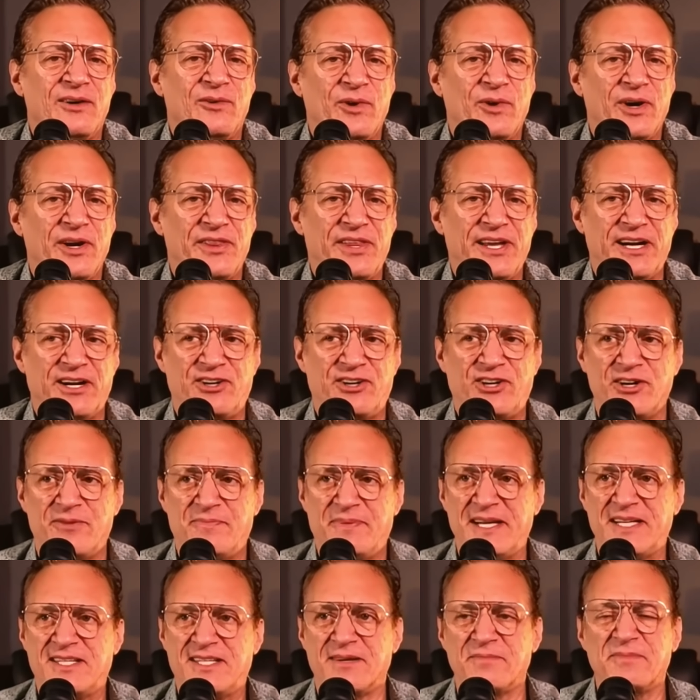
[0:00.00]
where there could
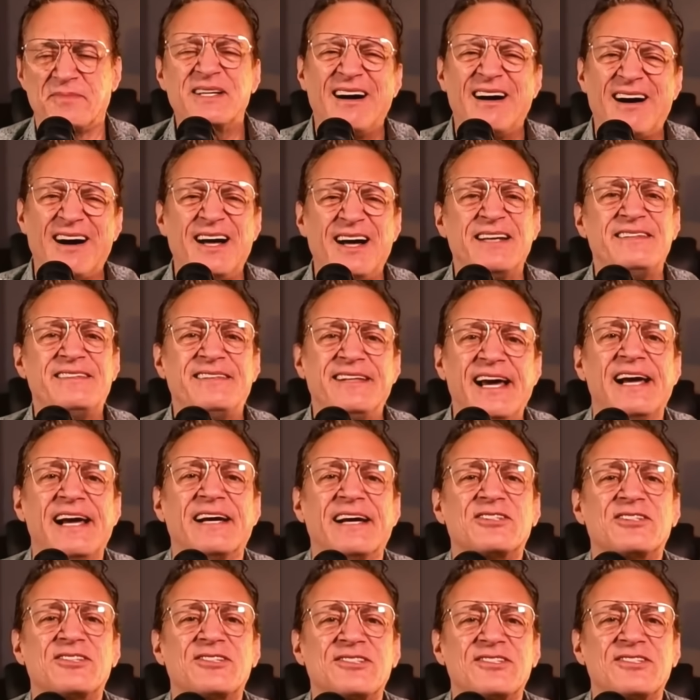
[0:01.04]
be some
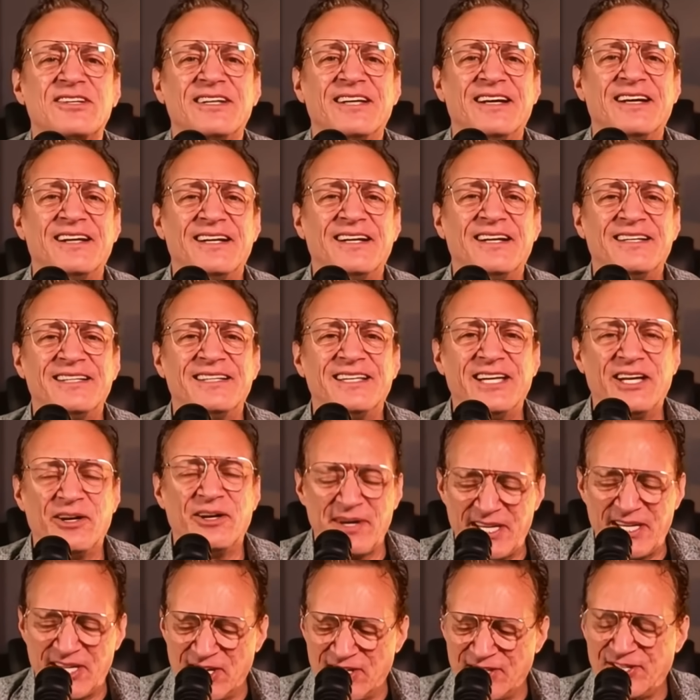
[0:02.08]
context.
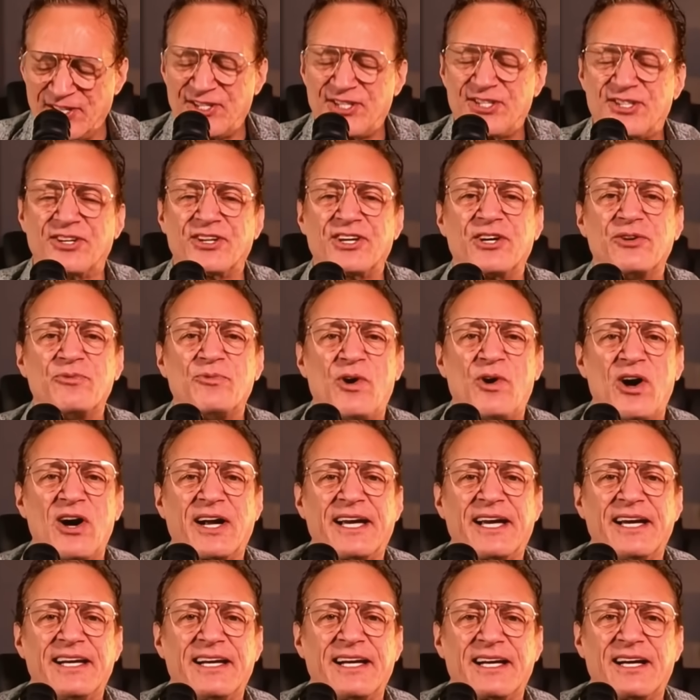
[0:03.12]
A youngster can
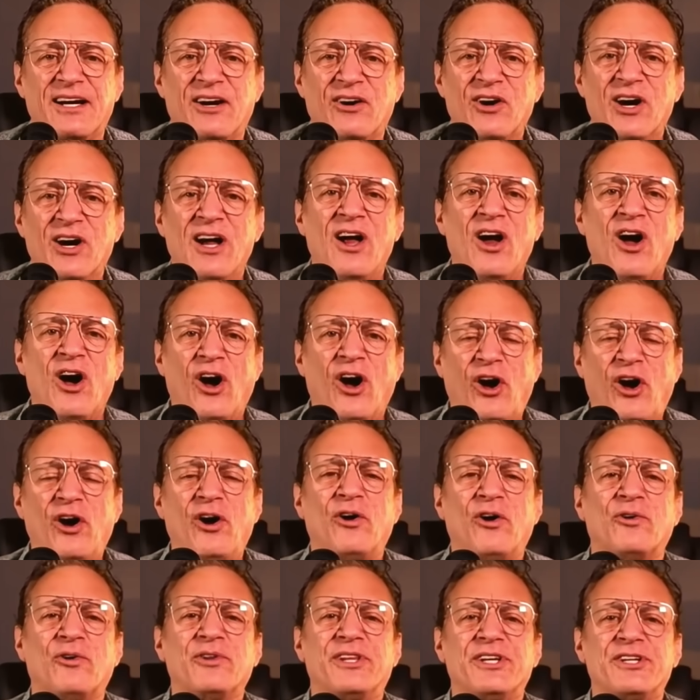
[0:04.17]
walk in and go,
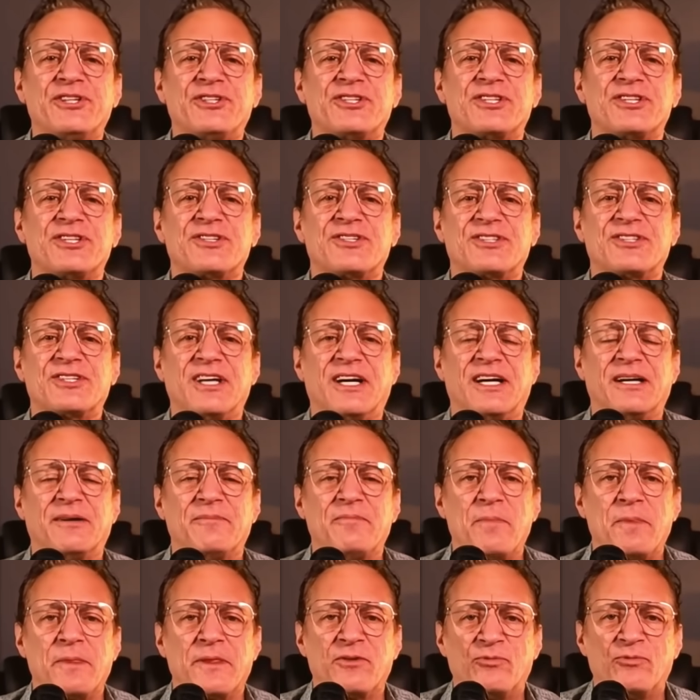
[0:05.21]
oh, this is
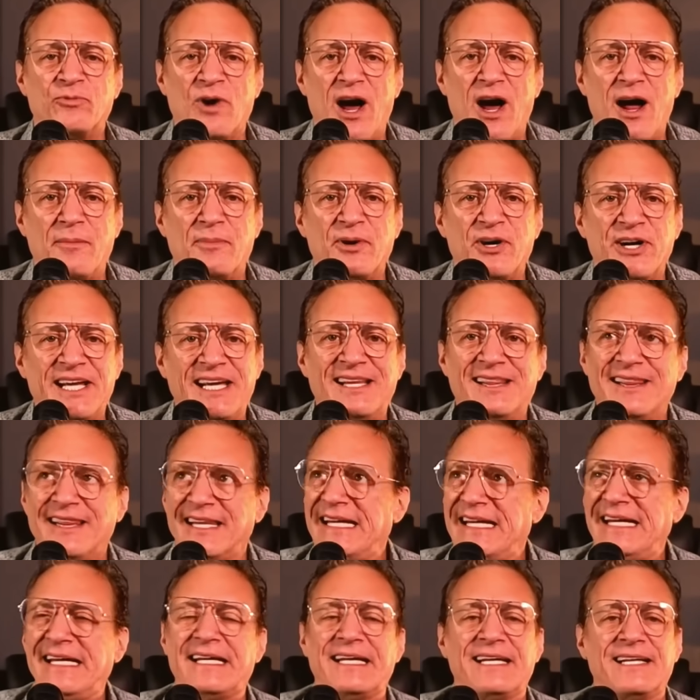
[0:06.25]
Robert E.
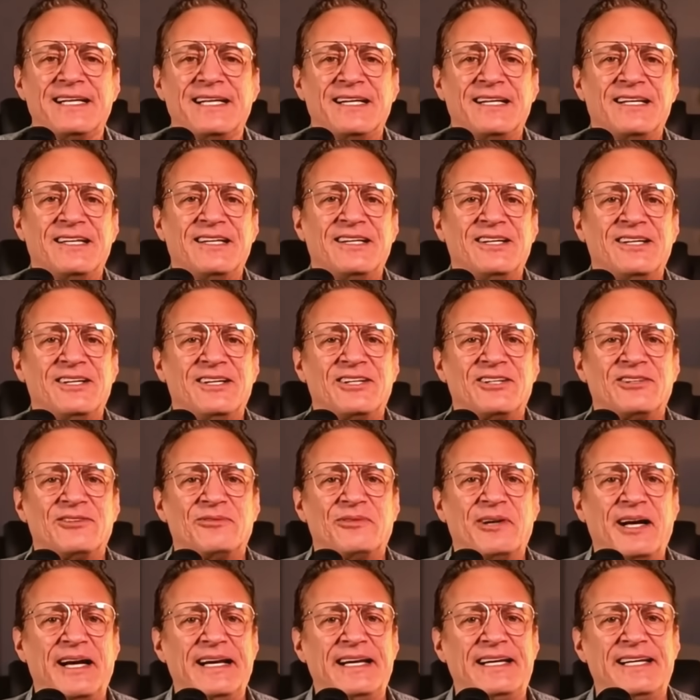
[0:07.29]
Lee
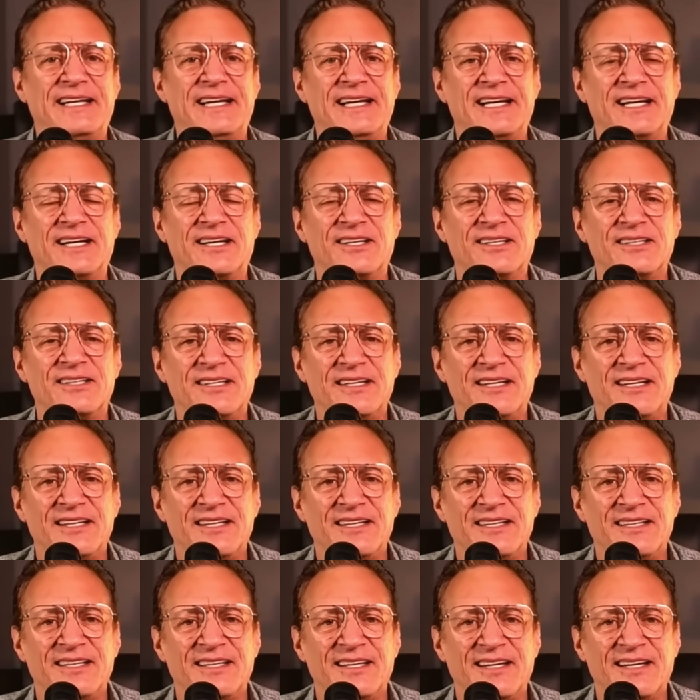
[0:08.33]
right here.
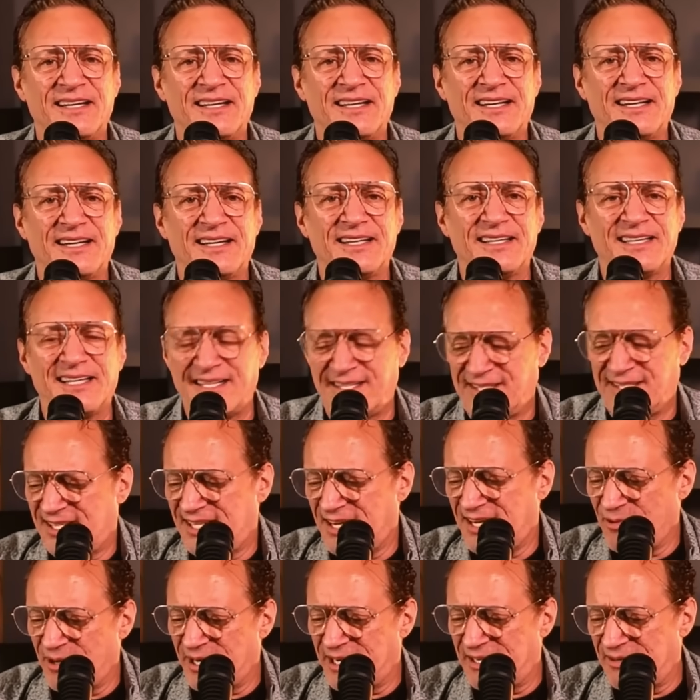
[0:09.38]
Let's
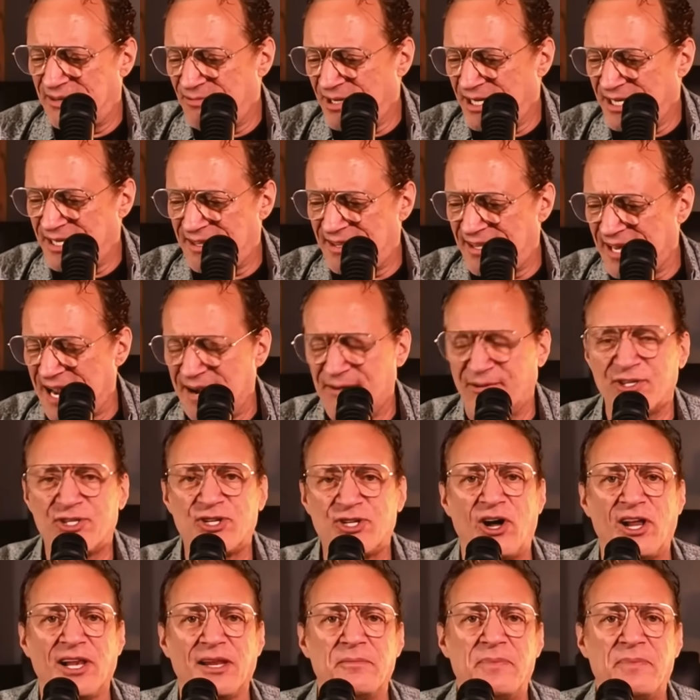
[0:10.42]
see what that was
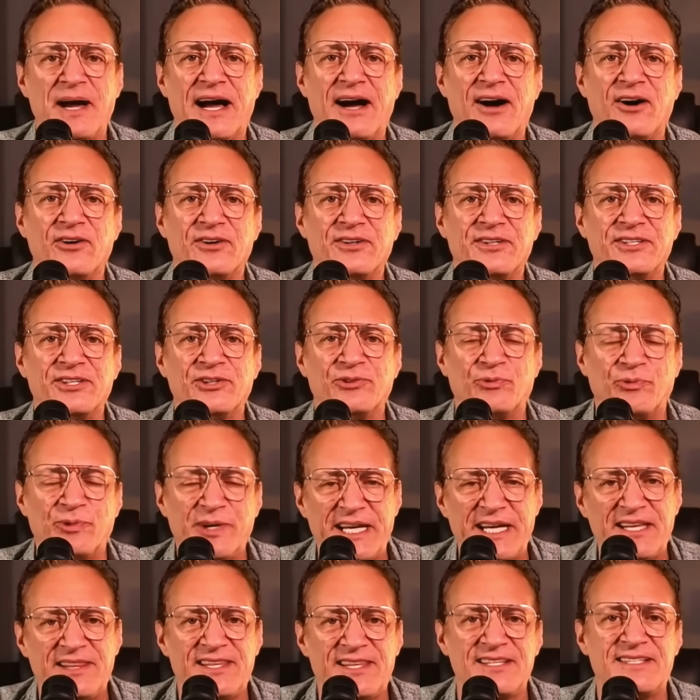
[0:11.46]
all about. You'll
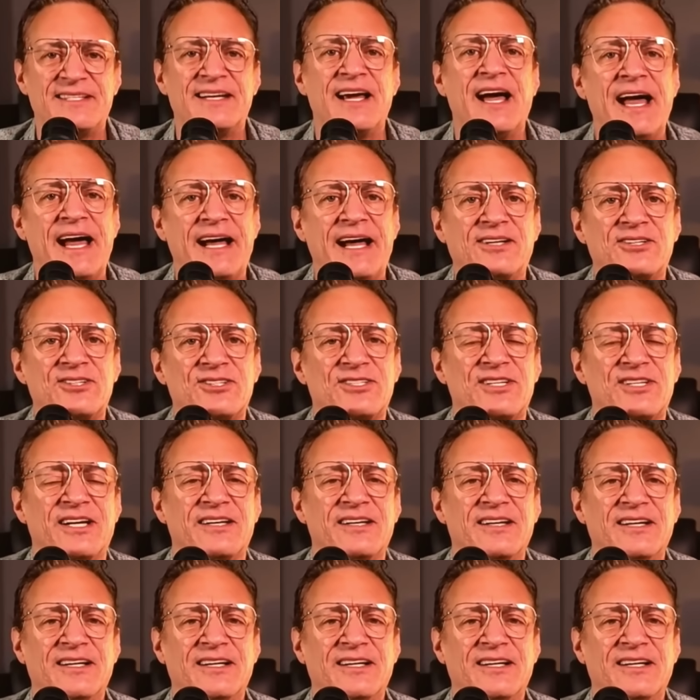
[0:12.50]
read the text,